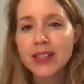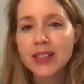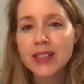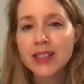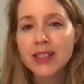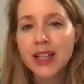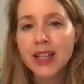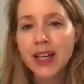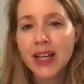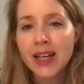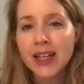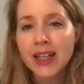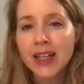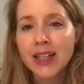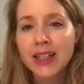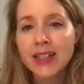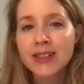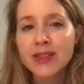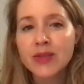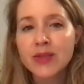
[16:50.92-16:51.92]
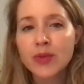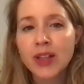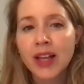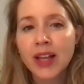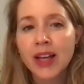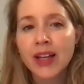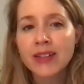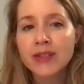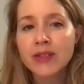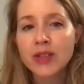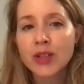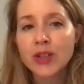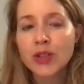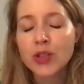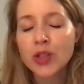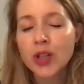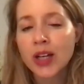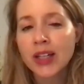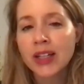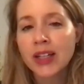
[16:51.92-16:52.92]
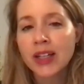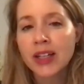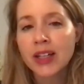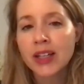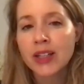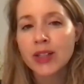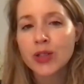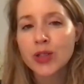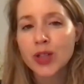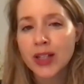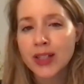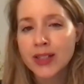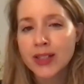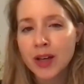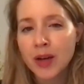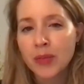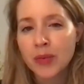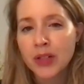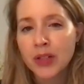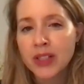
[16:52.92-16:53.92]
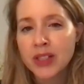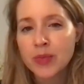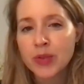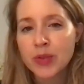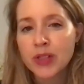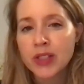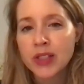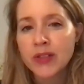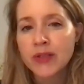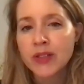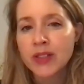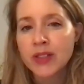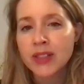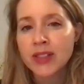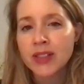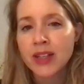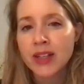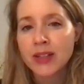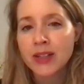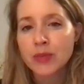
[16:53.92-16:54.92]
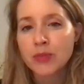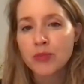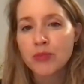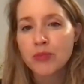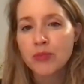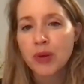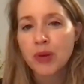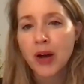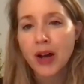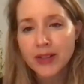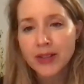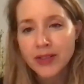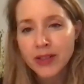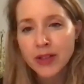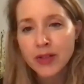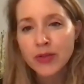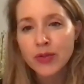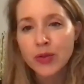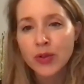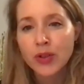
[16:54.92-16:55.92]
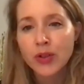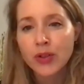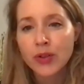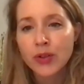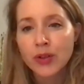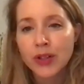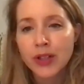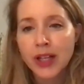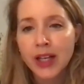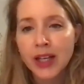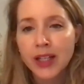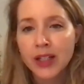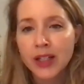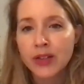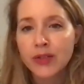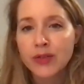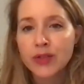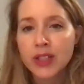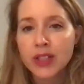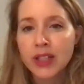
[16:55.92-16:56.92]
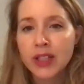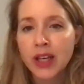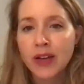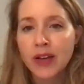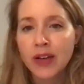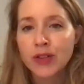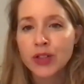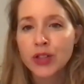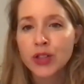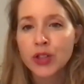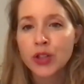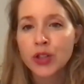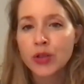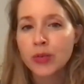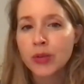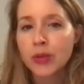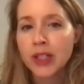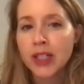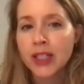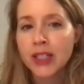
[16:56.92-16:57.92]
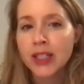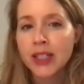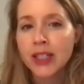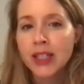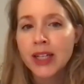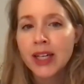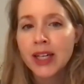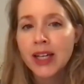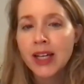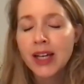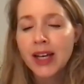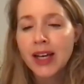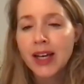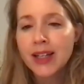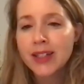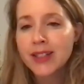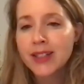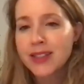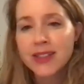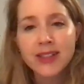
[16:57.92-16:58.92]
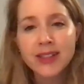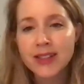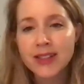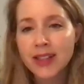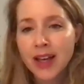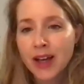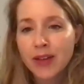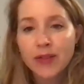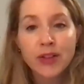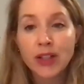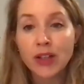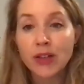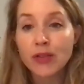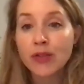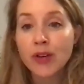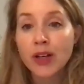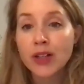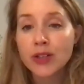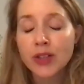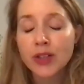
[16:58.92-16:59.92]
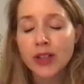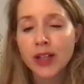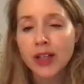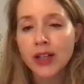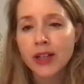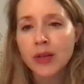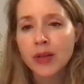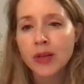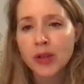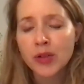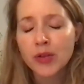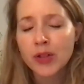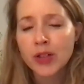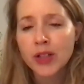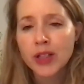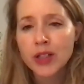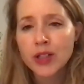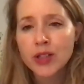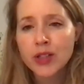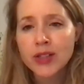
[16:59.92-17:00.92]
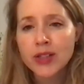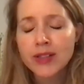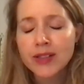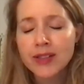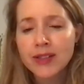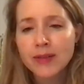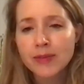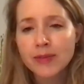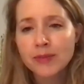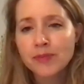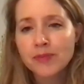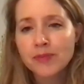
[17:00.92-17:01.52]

today, is reliance on China and Chinese companies perceived as as positive or or negative to the average Cuban, and and does this have any effect on economic relations?